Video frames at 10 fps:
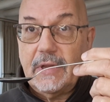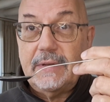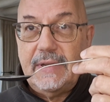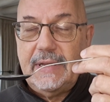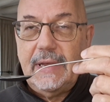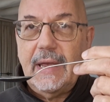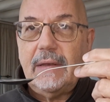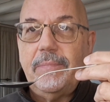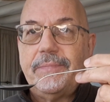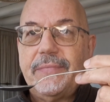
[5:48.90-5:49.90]

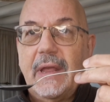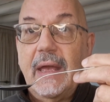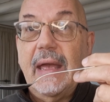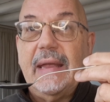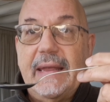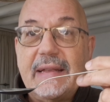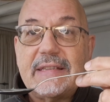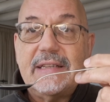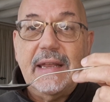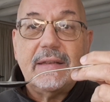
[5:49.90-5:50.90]
den.
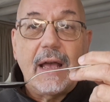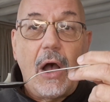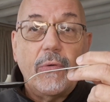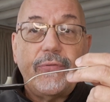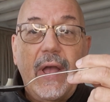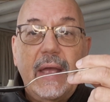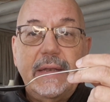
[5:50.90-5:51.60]
Jetzt liegt er auf